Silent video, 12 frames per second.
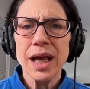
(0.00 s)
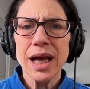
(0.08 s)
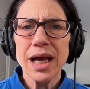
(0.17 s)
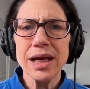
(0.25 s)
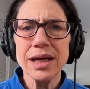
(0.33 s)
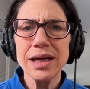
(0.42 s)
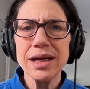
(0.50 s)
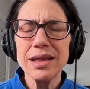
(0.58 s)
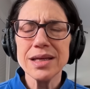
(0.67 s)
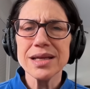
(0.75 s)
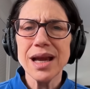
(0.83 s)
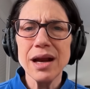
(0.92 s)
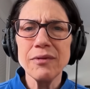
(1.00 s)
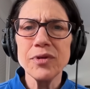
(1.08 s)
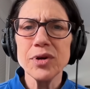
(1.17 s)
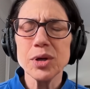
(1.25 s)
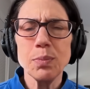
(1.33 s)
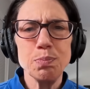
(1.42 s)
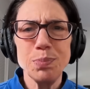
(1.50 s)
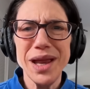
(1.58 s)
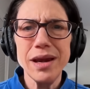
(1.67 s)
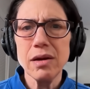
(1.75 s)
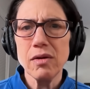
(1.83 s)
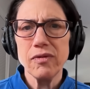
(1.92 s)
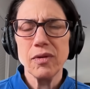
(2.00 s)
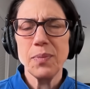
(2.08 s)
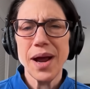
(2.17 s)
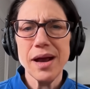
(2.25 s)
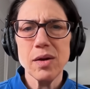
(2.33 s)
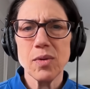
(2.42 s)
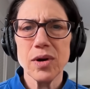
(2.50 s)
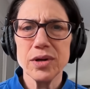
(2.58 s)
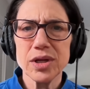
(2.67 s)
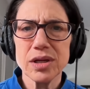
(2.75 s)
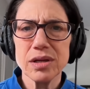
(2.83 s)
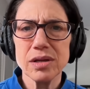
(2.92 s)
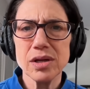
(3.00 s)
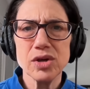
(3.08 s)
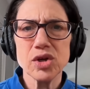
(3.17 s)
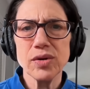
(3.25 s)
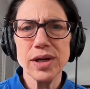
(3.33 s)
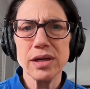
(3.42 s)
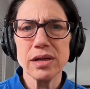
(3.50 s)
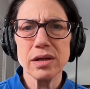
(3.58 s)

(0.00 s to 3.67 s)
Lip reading: And in this effort to bend over backwards to treat